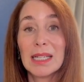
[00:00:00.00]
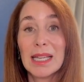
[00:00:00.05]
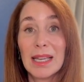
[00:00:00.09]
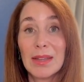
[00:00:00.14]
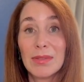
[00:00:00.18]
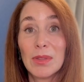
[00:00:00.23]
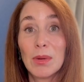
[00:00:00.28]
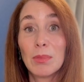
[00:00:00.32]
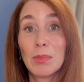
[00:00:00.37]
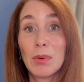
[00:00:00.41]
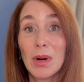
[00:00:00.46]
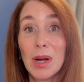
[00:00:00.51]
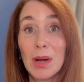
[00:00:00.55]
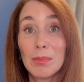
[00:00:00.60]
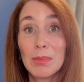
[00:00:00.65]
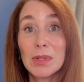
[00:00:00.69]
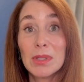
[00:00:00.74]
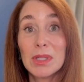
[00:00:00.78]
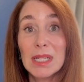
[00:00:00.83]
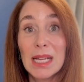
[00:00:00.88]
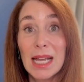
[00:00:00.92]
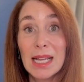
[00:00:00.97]
get the
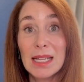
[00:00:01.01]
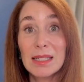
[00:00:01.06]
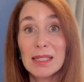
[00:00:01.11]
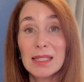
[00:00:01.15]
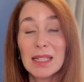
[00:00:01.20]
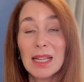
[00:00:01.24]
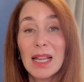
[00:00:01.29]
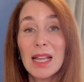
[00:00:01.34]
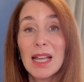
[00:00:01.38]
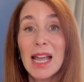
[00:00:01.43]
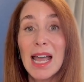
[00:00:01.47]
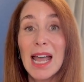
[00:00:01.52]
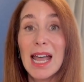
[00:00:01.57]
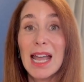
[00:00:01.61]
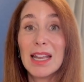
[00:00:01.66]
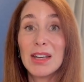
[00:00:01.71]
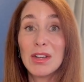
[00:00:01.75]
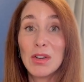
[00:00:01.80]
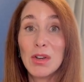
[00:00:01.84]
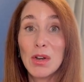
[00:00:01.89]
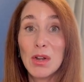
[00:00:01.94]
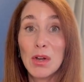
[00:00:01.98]
proper test
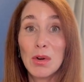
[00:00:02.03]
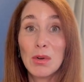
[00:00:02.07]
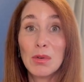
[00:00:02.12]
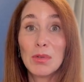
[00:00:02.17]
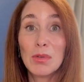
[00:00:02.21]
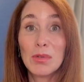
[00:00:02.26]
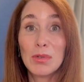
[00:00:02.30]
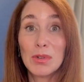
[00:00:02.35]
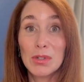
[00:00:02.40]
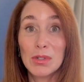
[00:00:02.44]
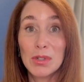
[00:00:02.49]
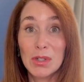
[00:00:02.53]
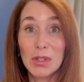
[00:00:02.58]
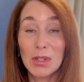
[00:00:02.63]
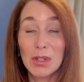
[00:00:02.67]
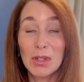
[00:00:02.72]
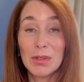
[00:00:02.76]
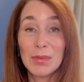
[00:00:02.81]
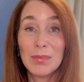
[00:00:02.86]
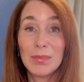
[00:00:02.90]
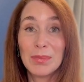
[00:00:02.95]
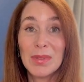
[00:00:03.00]
and know for sure.